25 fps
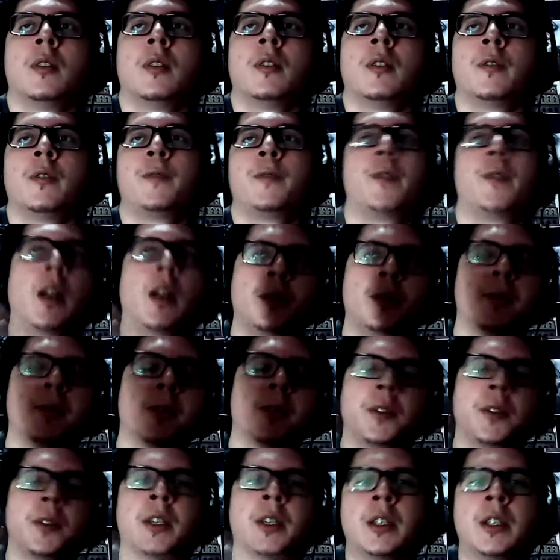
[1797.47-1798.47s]
fight for
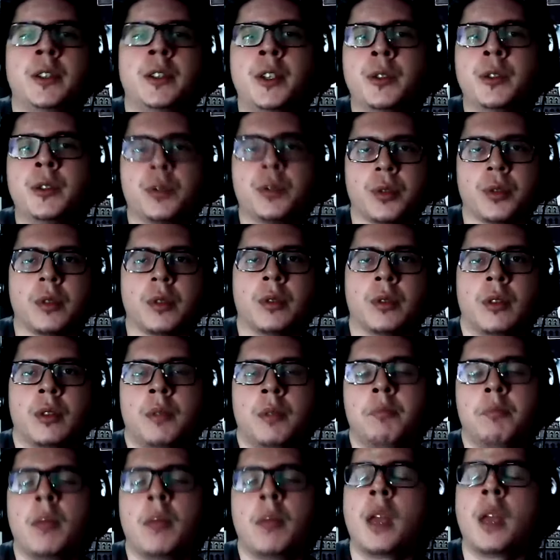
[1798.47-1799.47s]
the unusual,
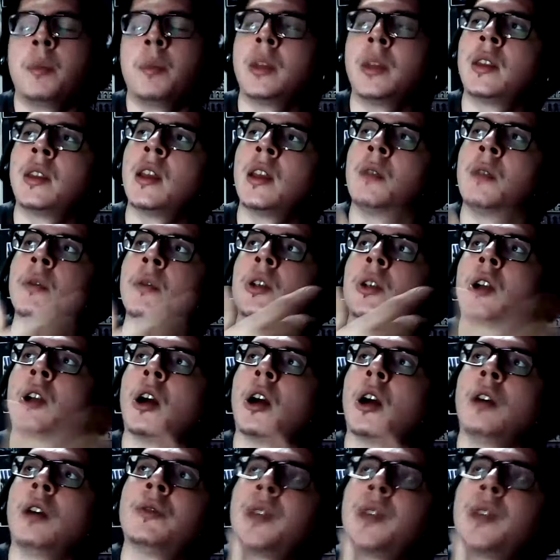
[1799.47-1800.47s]
maybe they would
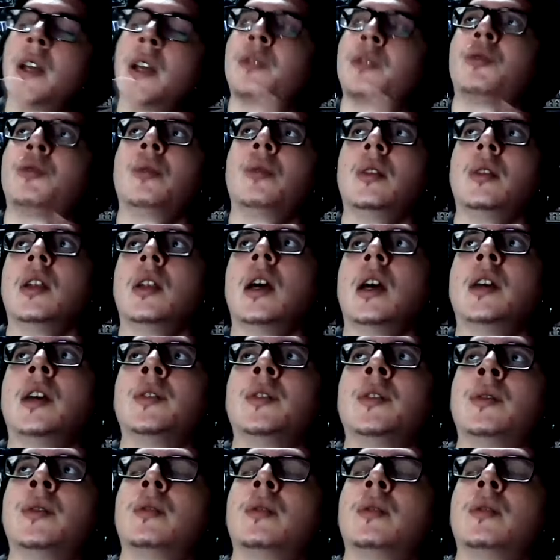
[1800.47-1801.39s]
contextualize.